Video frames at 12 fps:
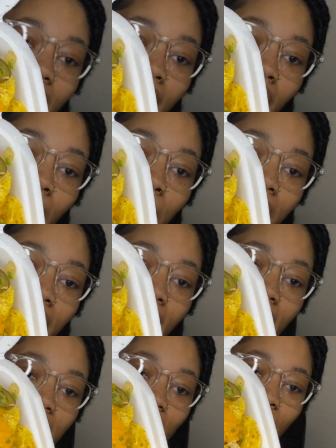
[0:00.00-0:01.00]
yeah, but
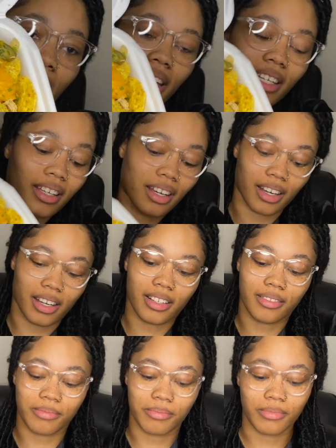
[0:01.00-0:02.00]
that is what I
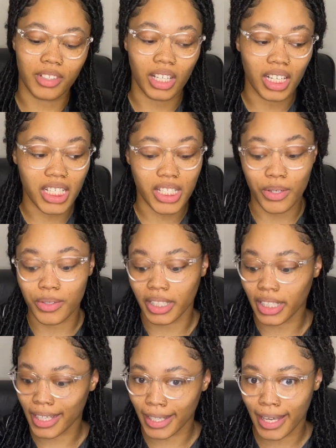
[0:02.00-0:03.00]
got. Looks
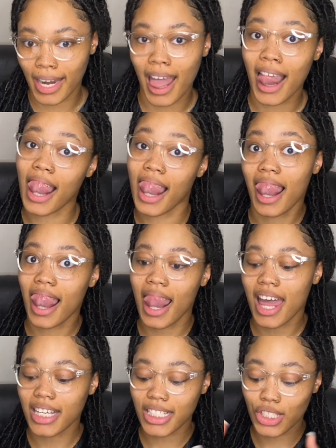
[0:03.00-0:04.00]
really good.
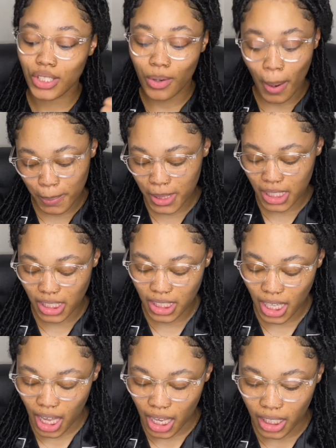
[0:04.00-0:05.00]
Scrumptious.
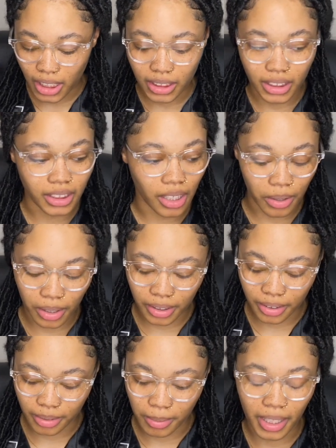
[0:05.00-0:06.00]
So,
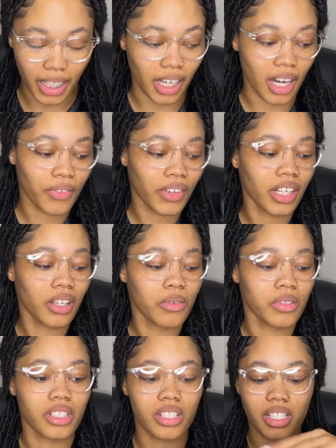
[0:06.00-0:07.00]
yeah, I'm finna
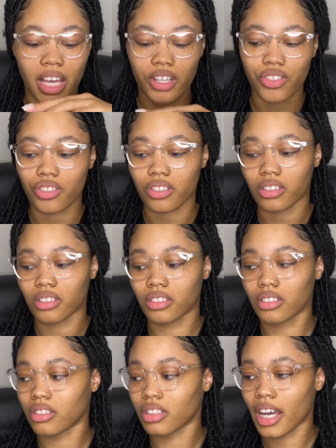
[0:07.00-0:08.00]
use this extra.
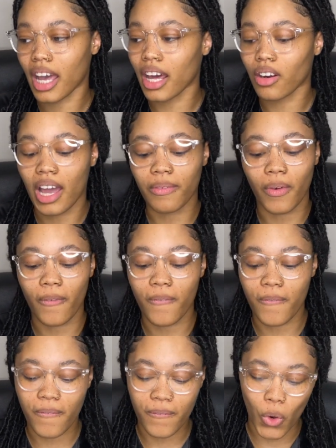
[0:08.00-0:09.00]
I don't have a
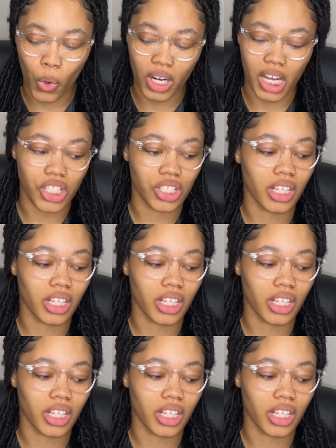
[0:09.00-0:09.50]
fork. I should